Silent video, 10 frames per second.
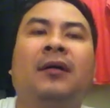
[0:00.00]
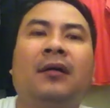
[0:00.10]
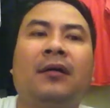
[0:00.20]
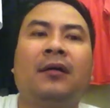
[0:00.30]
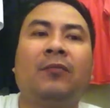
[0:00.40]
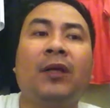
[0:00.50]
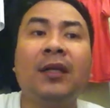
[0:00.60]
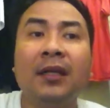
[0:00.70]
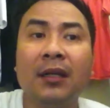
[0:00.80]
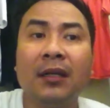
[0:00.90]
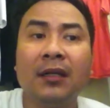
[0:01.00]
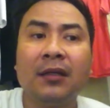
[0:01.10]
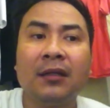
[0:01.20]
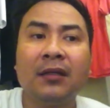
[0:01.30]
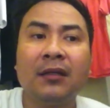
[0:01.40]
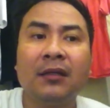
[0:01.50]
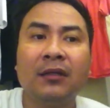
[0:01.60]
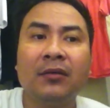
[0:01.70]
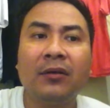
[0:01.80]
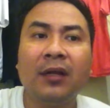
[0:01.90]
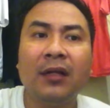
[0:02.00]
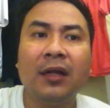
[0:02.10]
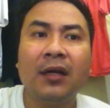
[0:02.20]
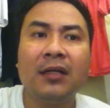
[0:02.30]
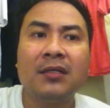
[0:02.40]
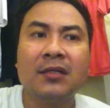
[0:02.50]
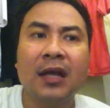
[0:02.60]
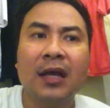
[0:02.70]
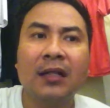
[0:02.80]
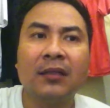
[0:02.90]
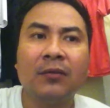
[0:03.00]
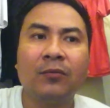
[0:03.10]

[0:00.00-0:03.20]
Well, the good thing there is that